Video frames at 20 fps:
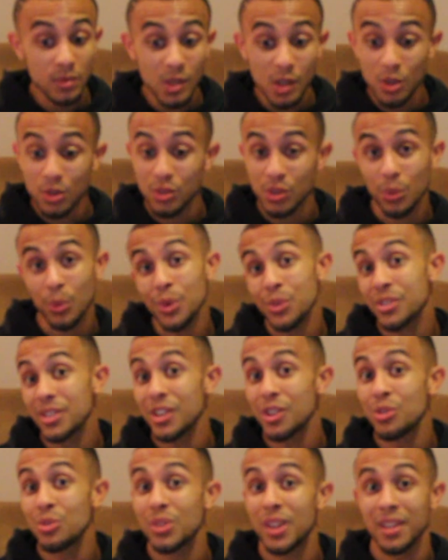So we'll see
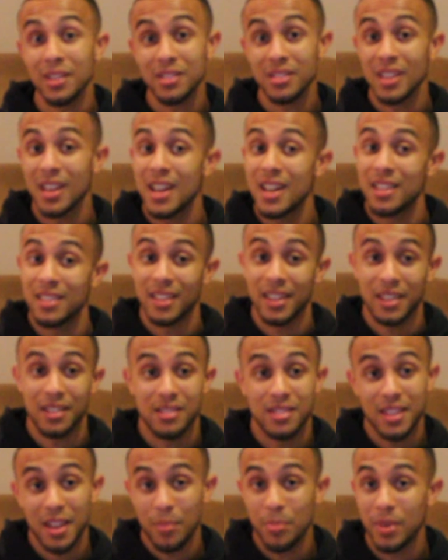who thinks they can
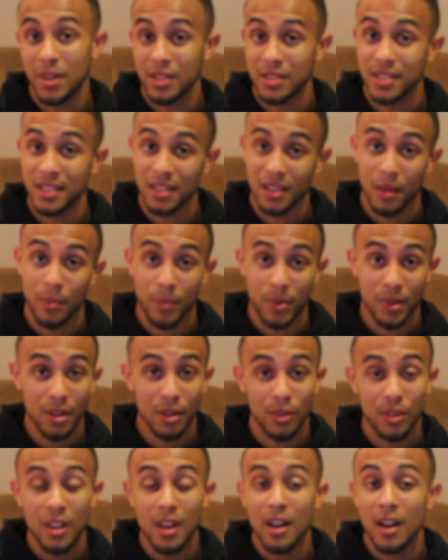step in and take that
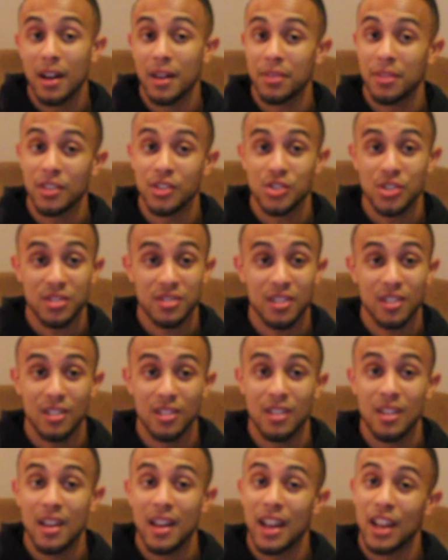belt. I thought
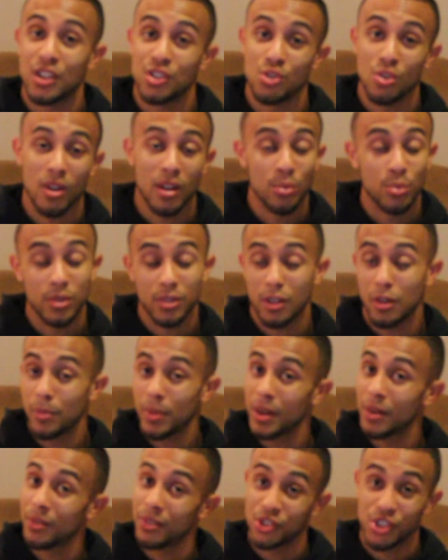Jessica Andrade was going to be
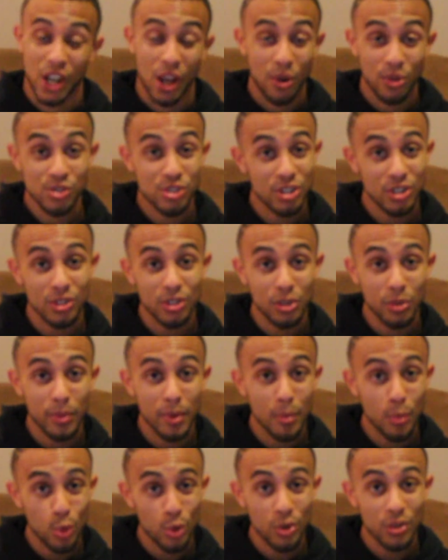able to challenge her a little bit
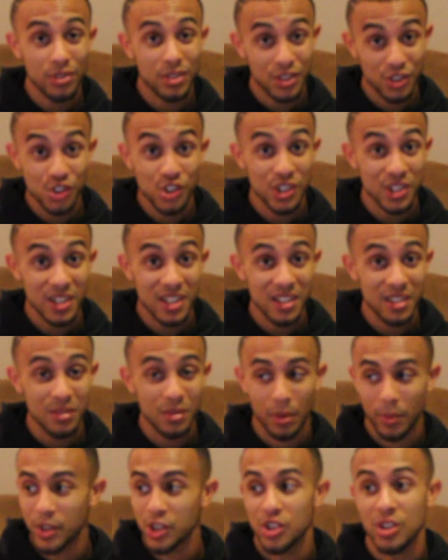more than she did. I
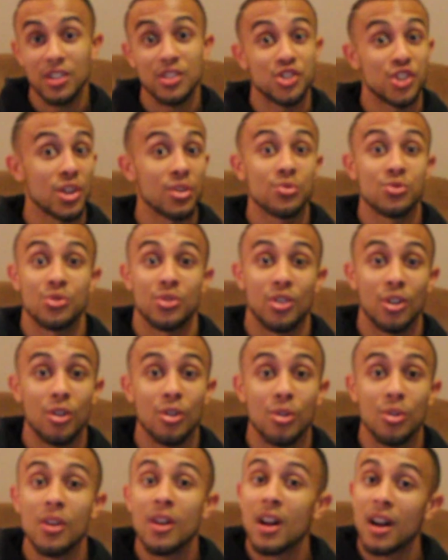mean, she didn't challenge her at
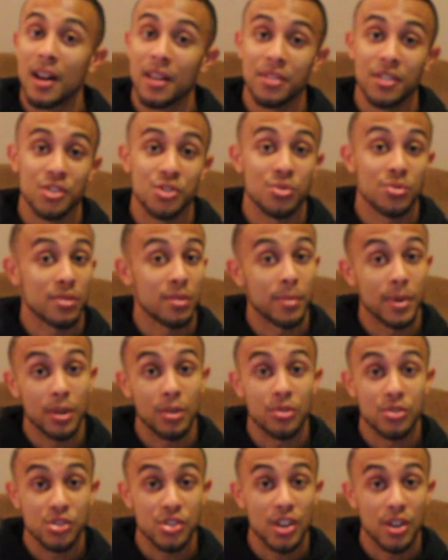all. I thought she was going to be
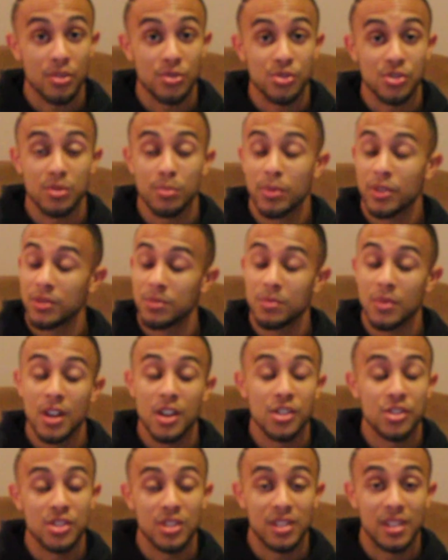able to challenge her, but
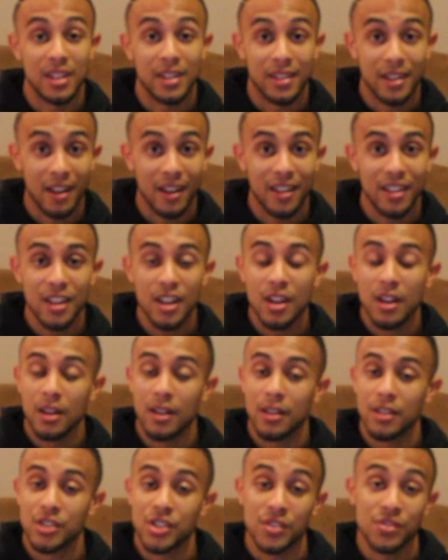she did not.
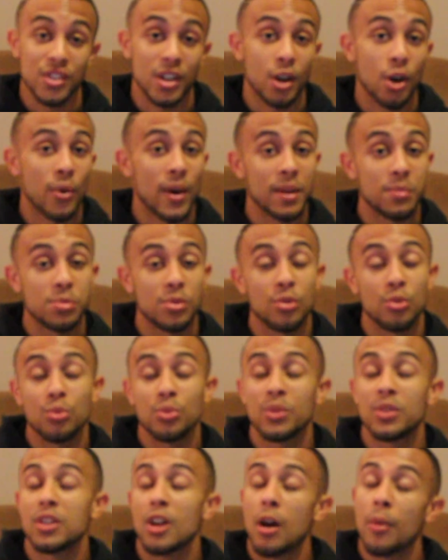Shevchenko
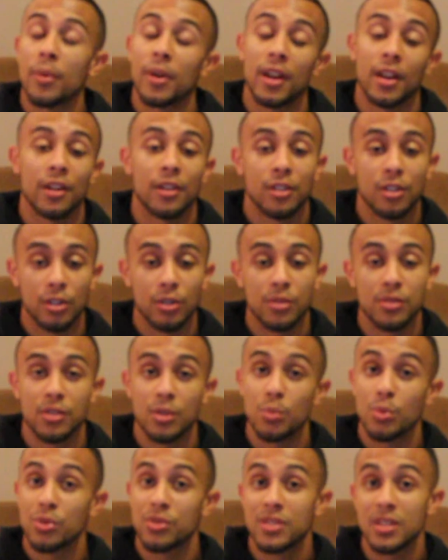absolutely dominated her. So
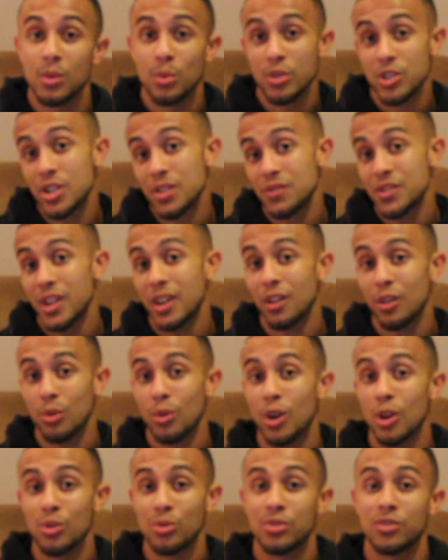we'll see where Shevchenko
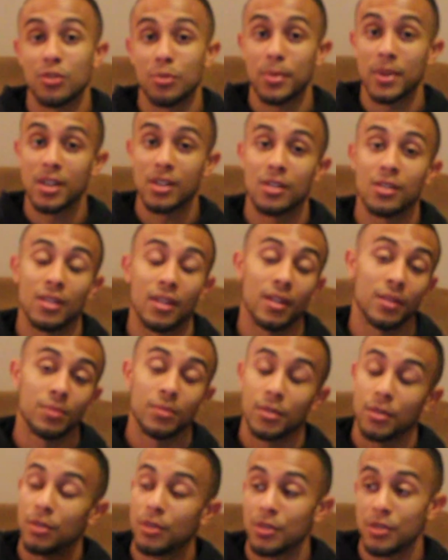goes from here.
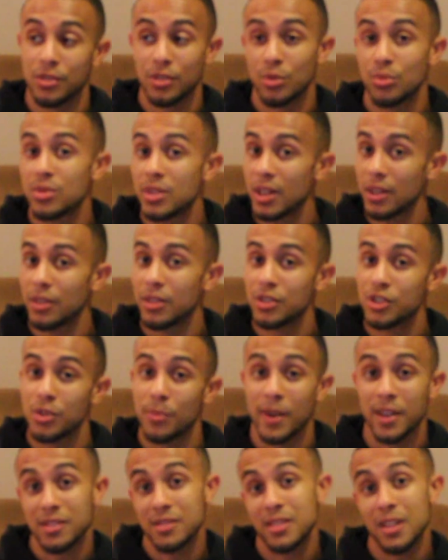There's no telling. She
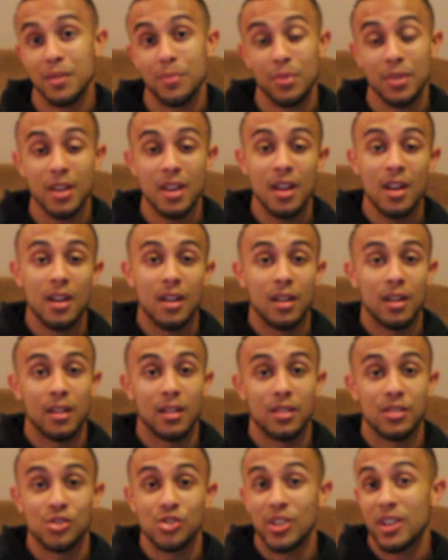might step
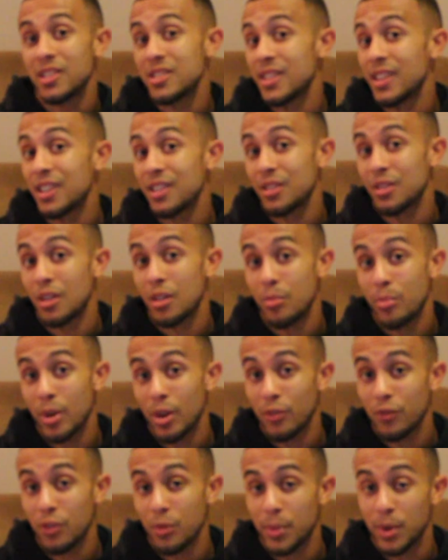and try to take a
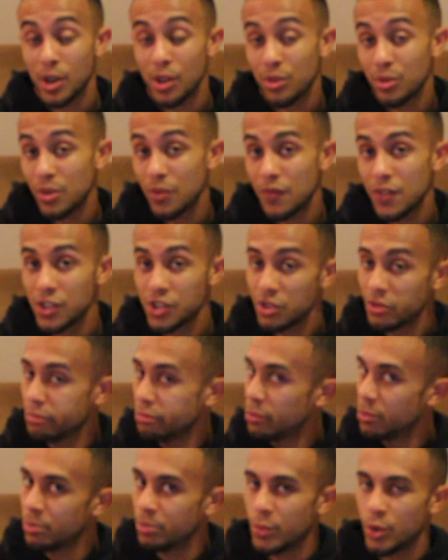belt from another division.
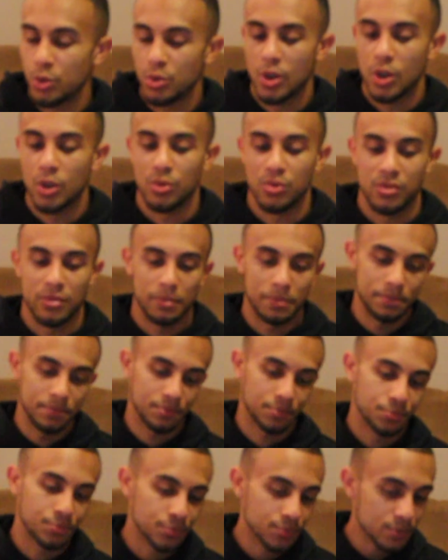Who knows?
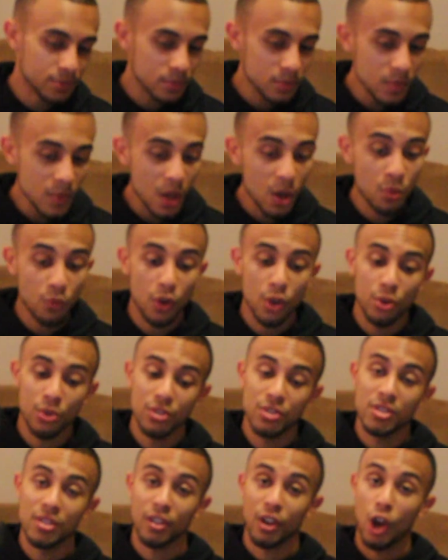Rolling
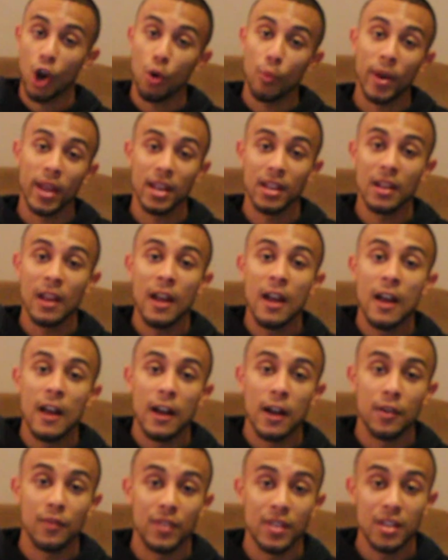to the co-main
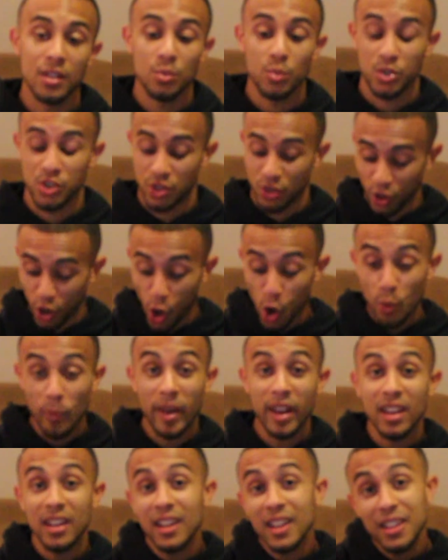event, which the
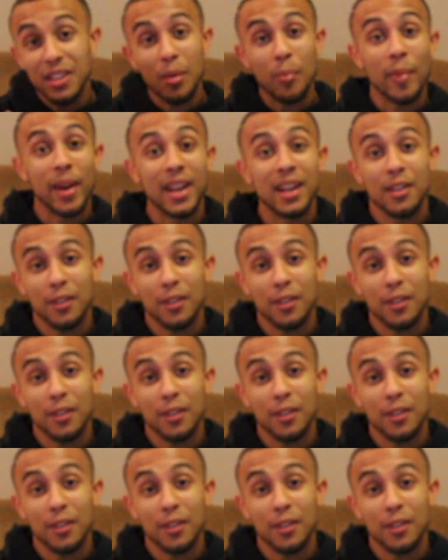co-main and the main